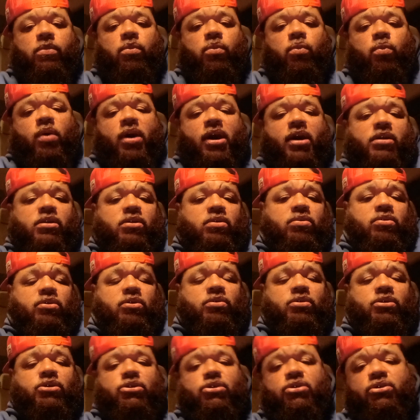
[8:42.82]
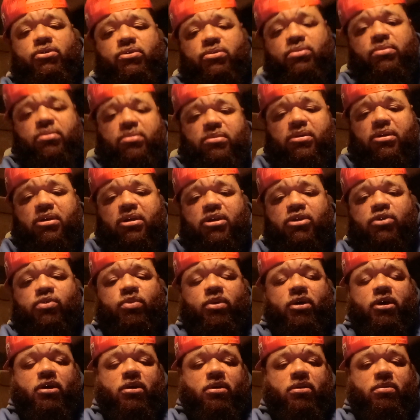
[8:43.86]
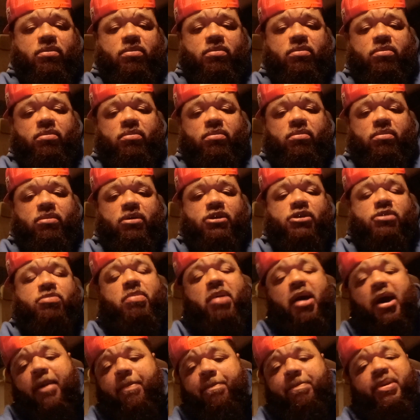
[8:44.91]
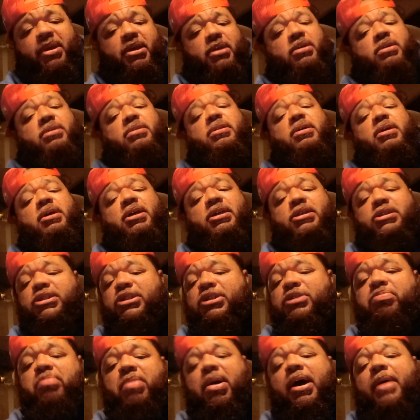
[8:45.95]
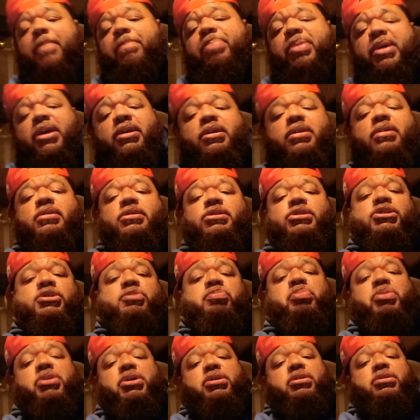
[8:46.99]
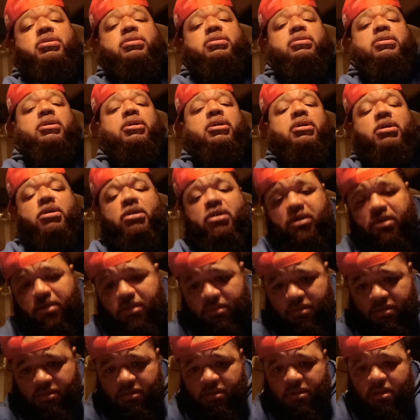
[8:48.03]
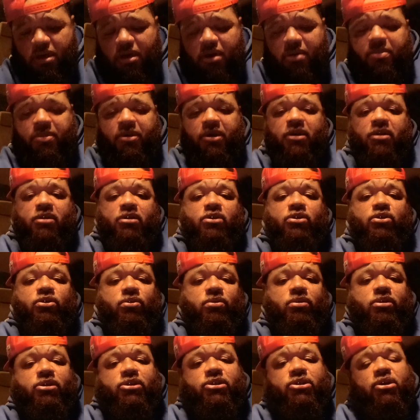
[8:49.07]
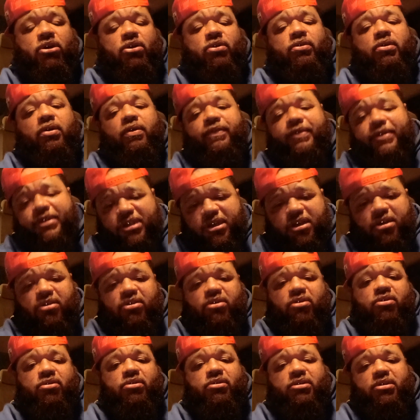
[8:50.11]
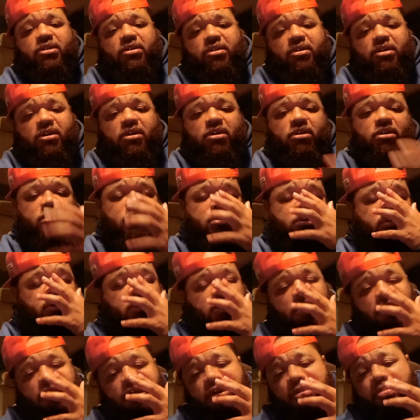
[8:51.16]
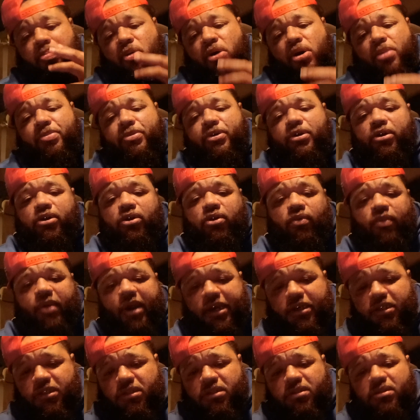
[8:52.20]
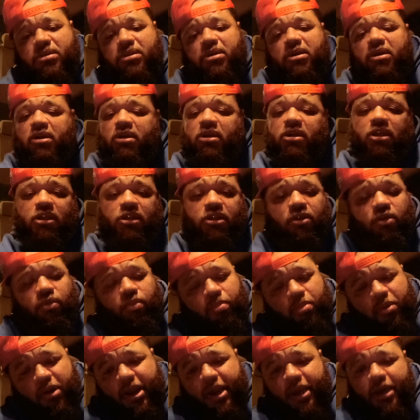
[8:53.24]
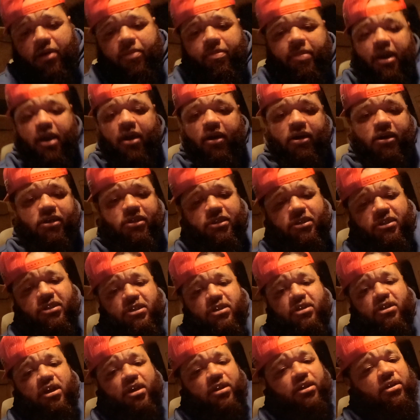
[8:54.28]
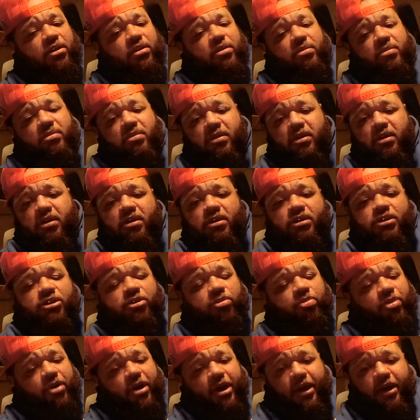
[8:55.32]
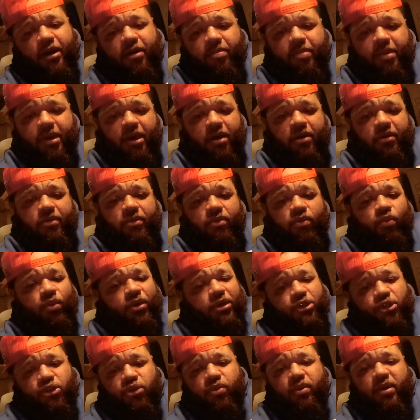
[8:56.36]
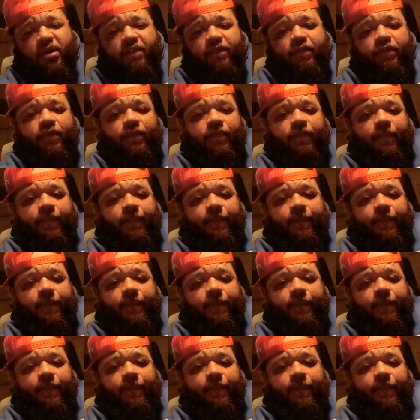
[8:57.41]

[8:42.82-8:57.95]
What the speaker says: Whack don't know this dude. And guess what? It's my opinion. It's just my opinion. Just being a, the dude that served over 10 years in the Department of Corrections. Nothing to brag about because there's nothing to brag about whatsoever.